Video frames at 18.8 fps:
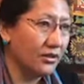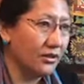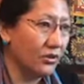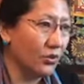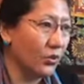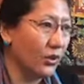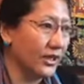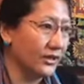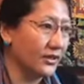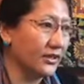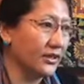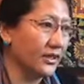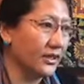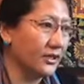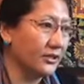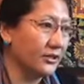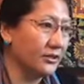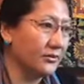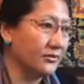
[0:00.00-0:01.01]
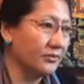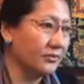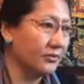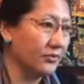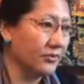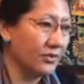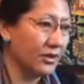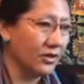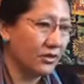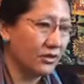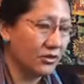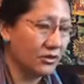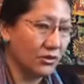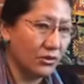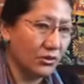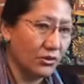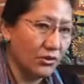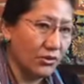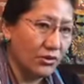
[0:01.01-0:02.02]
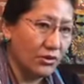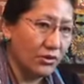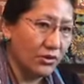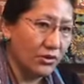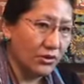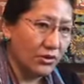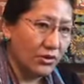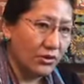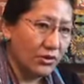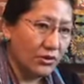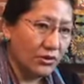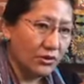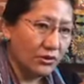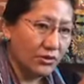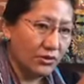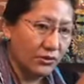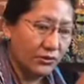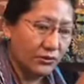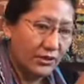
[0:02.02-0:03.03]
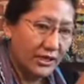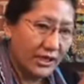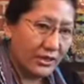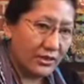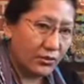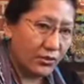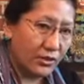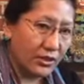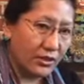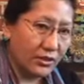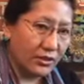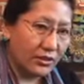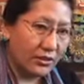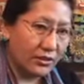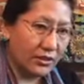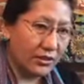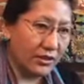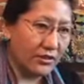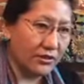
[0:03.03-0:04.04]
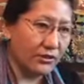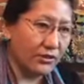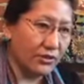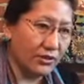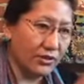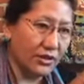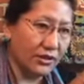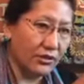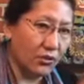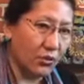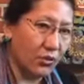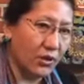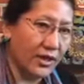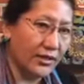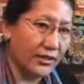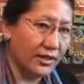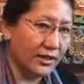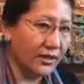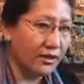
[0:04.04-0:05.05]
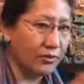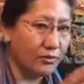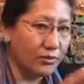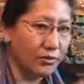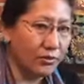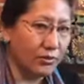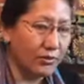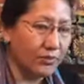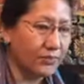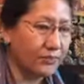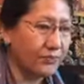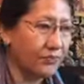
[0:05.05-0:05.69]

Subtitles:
white color. So that way, so that the white and the blue.